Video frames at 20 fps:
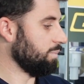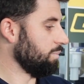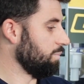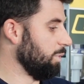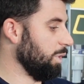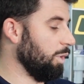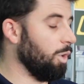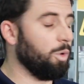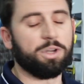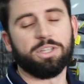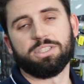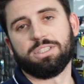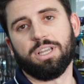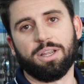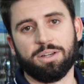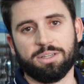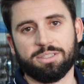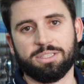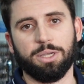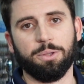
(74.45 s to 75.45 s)
We're already
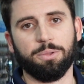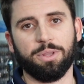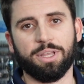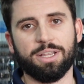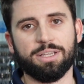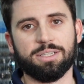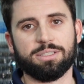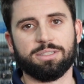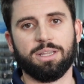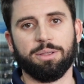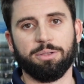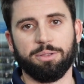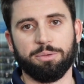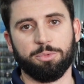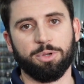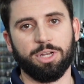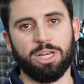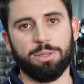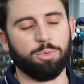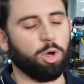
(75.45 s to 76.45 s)
starting to sell these. They're getting
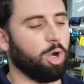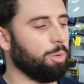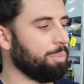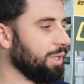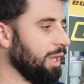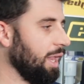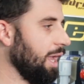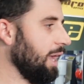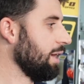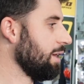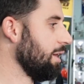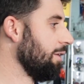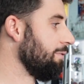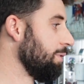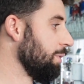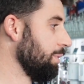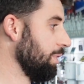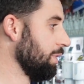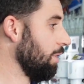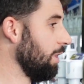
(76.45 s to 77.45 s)
really popular. A
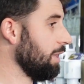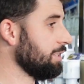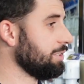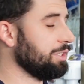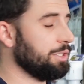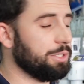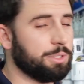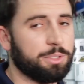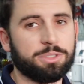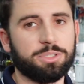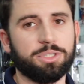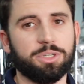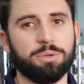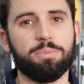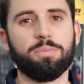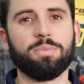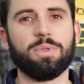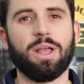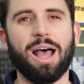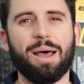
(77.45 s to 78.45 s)
few of the guys have used
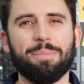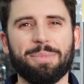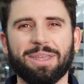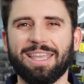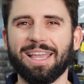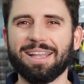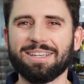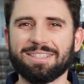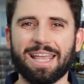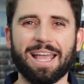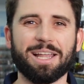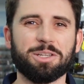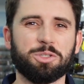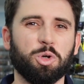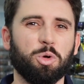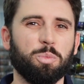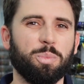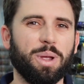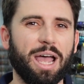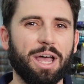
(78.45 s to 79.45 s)
them. They get down
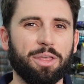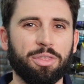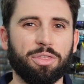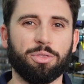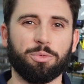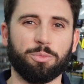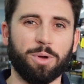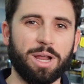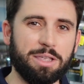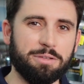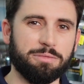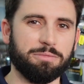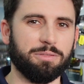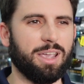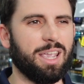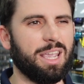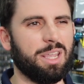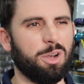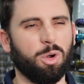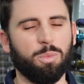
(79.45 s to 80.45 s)
to about 3
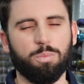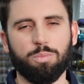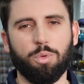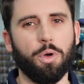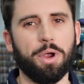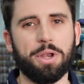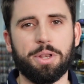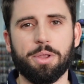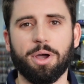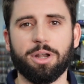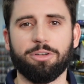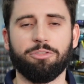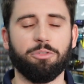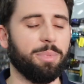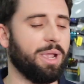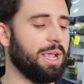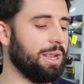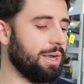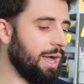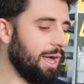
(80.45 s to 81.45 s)
feet or 0.9 of a
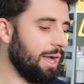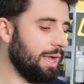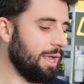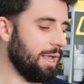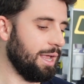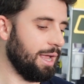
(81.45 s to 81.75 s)
metre.